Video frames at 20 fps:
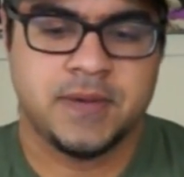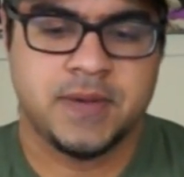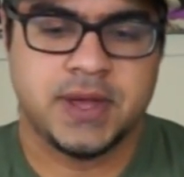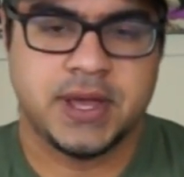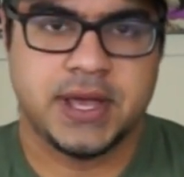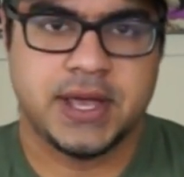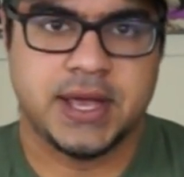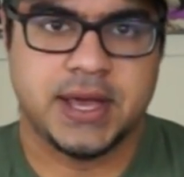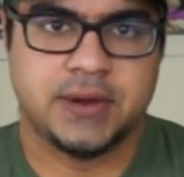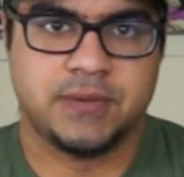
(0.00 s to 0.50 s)

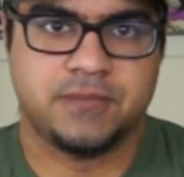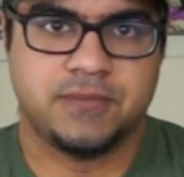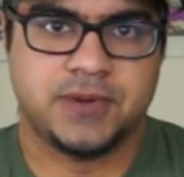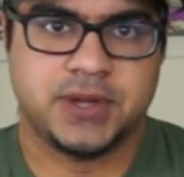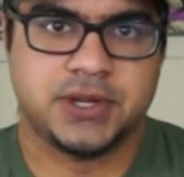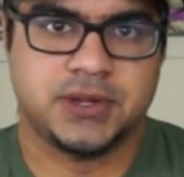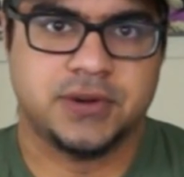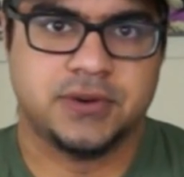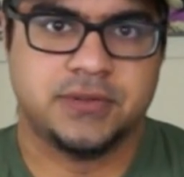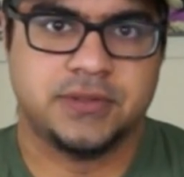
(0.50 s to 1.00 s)
and
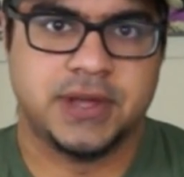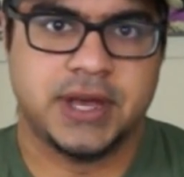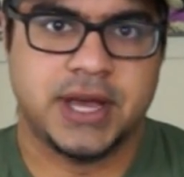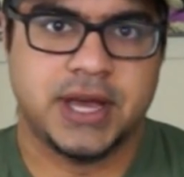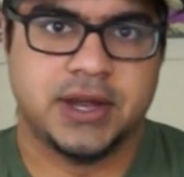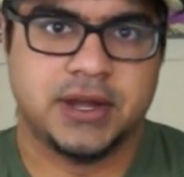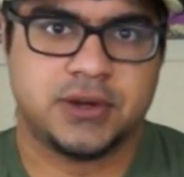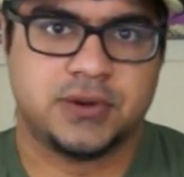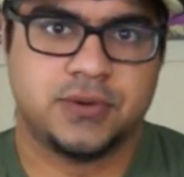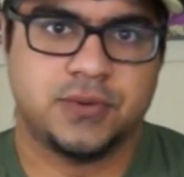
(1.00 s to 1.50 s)
figured
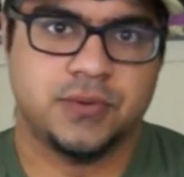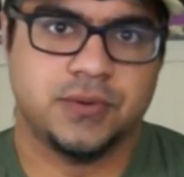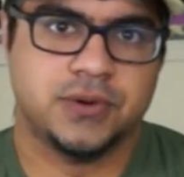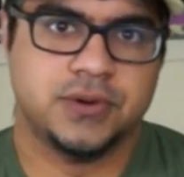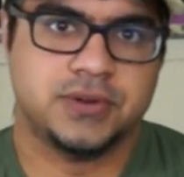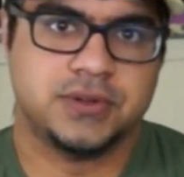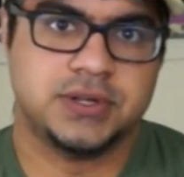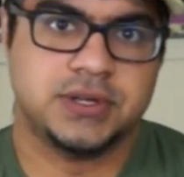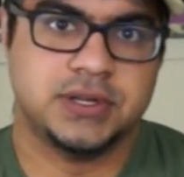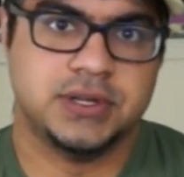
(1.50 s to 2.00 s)
that a
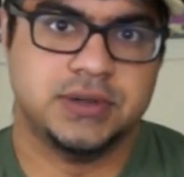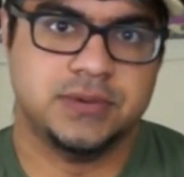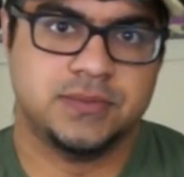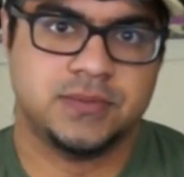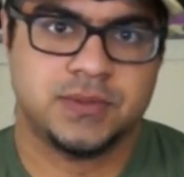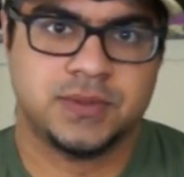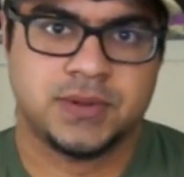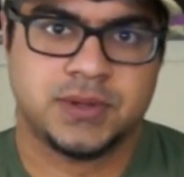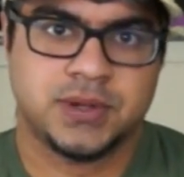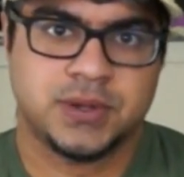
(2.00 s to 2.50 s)

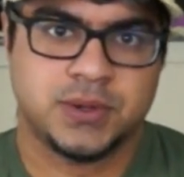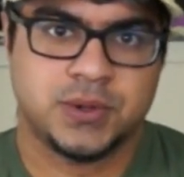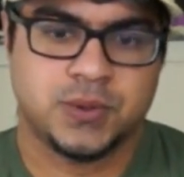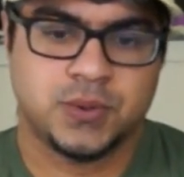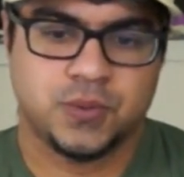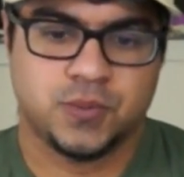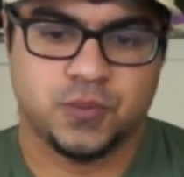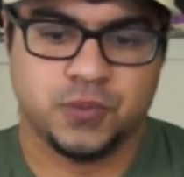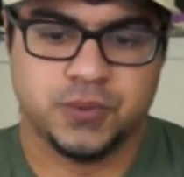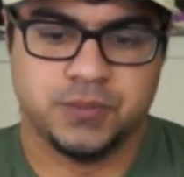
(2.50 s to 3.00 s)
quarantine
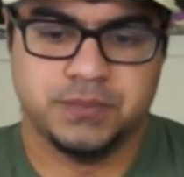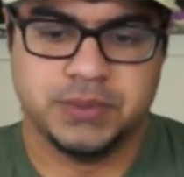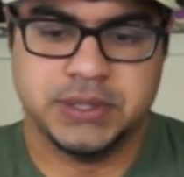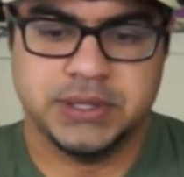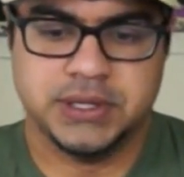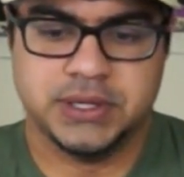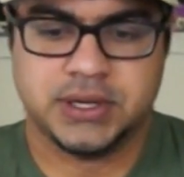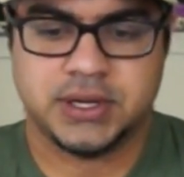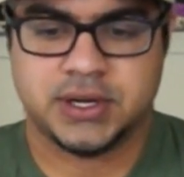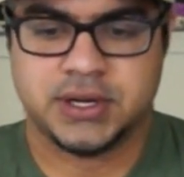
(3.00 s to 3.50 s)
would
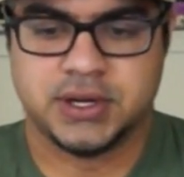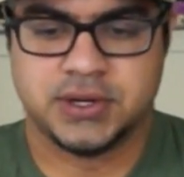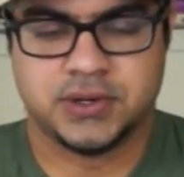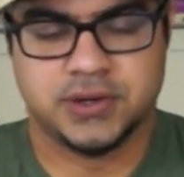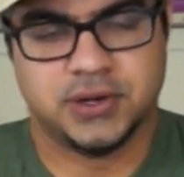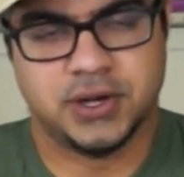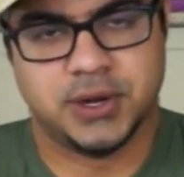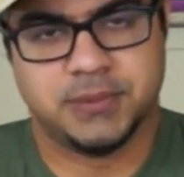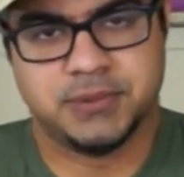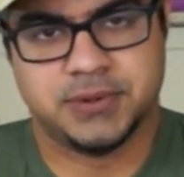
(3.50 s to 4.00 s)
be a
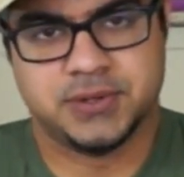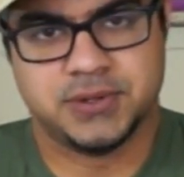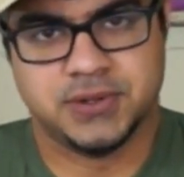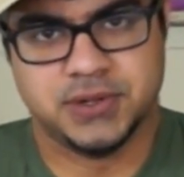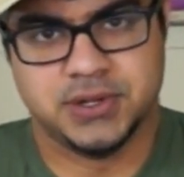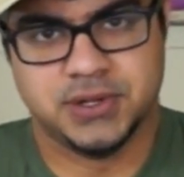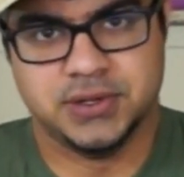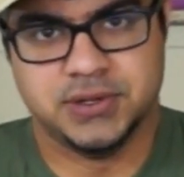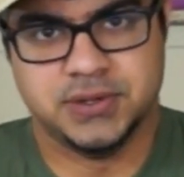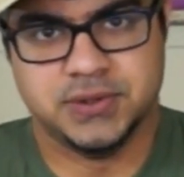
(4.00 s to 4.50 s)
good
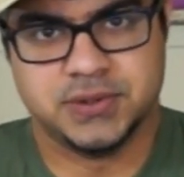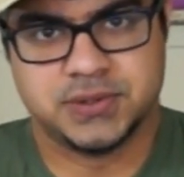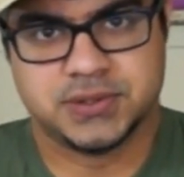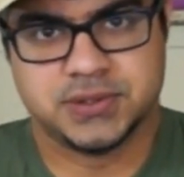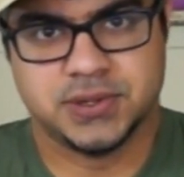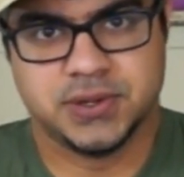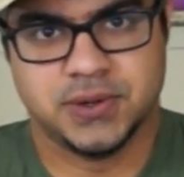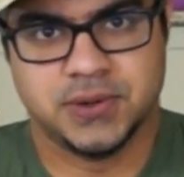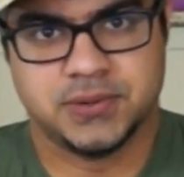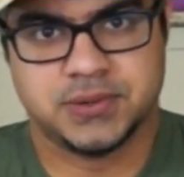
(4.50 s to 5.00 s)
opportunity to do
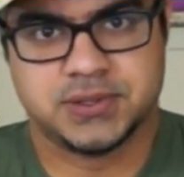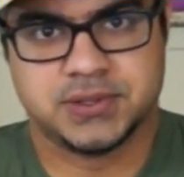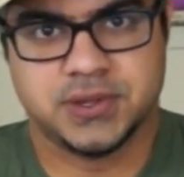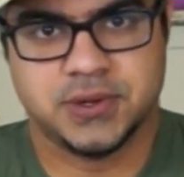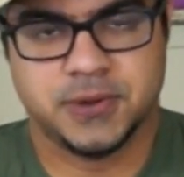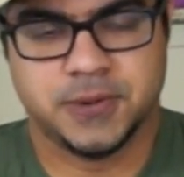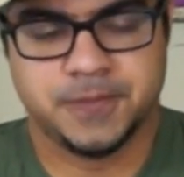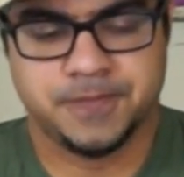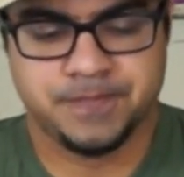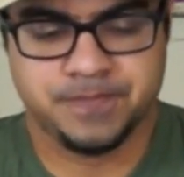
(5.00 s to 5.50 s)
so.
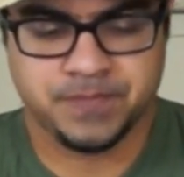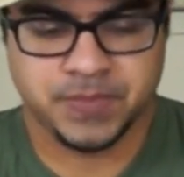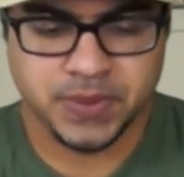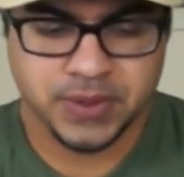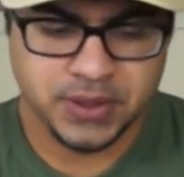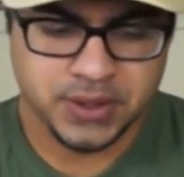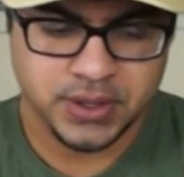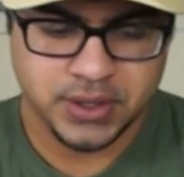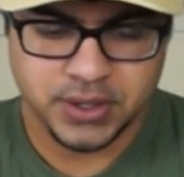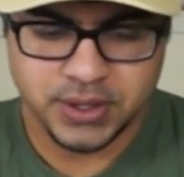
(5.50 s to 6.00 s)
So
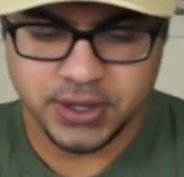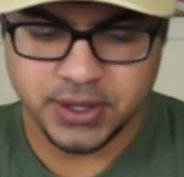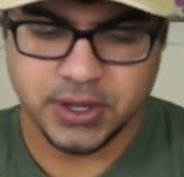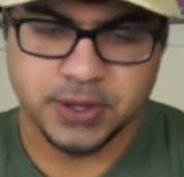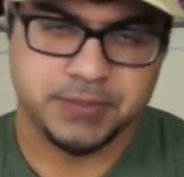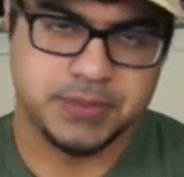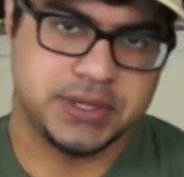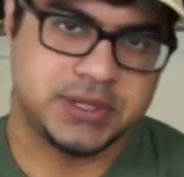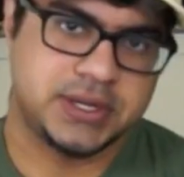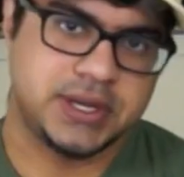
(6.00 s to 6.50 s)

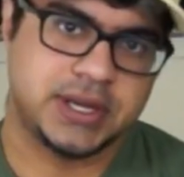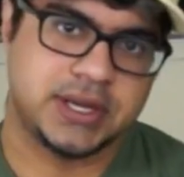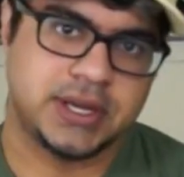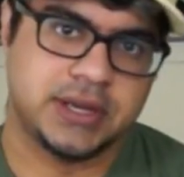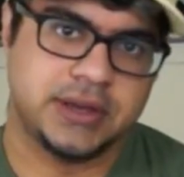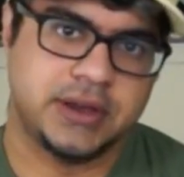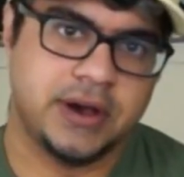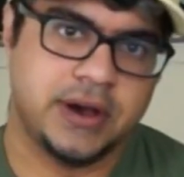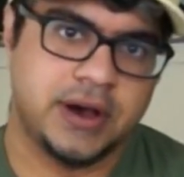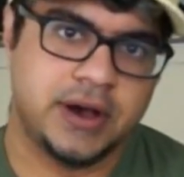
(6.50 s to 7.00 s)
I'll be
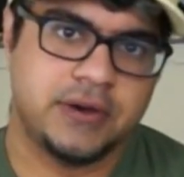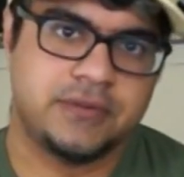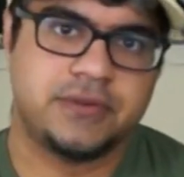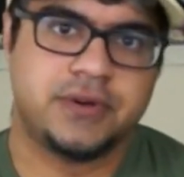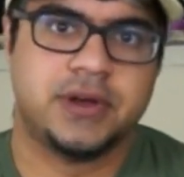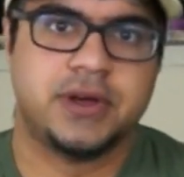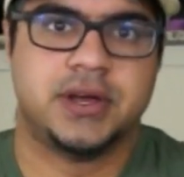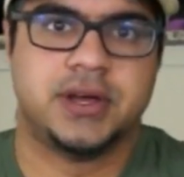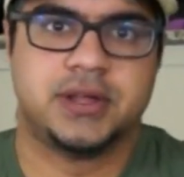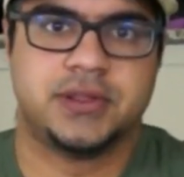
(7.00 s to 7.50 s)
kicking off
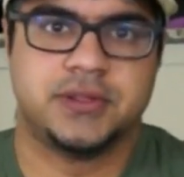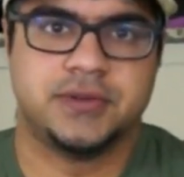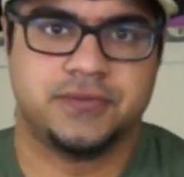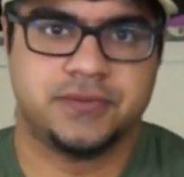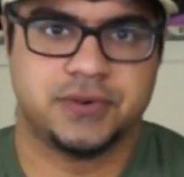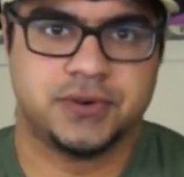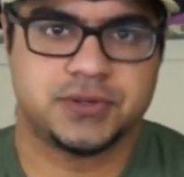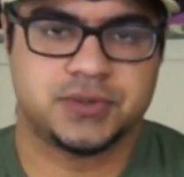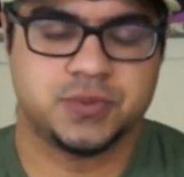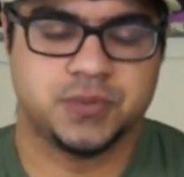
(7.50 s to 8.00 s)
the
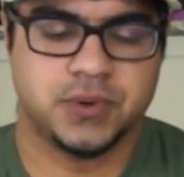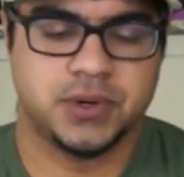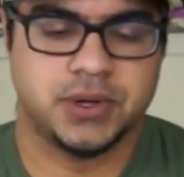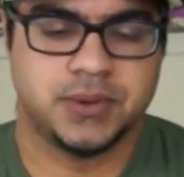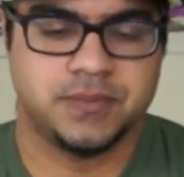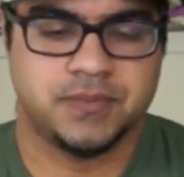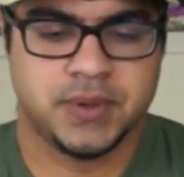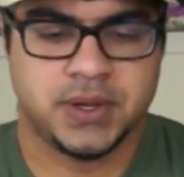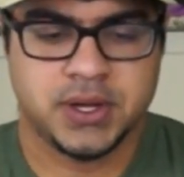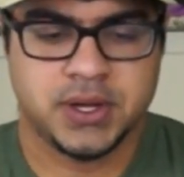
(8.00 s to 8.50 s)
first one.